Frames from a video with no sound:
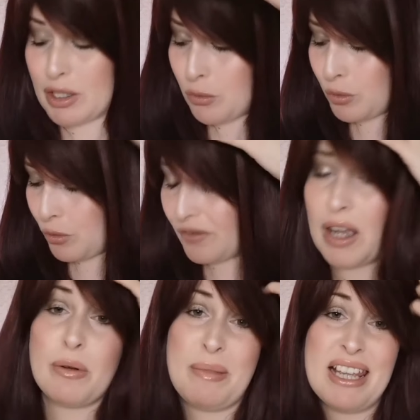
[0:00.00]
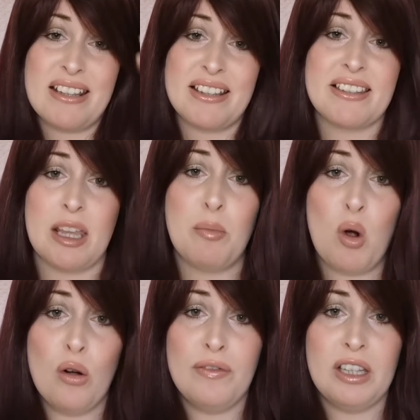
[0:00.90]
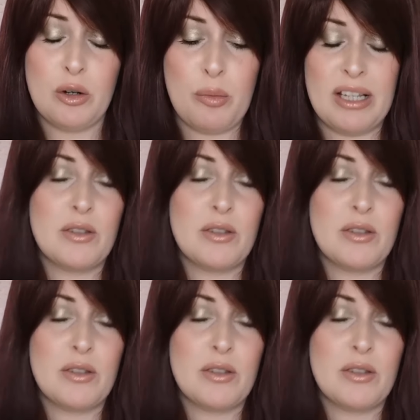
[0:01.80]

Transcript: I don't know if that would make it slip off a little bit,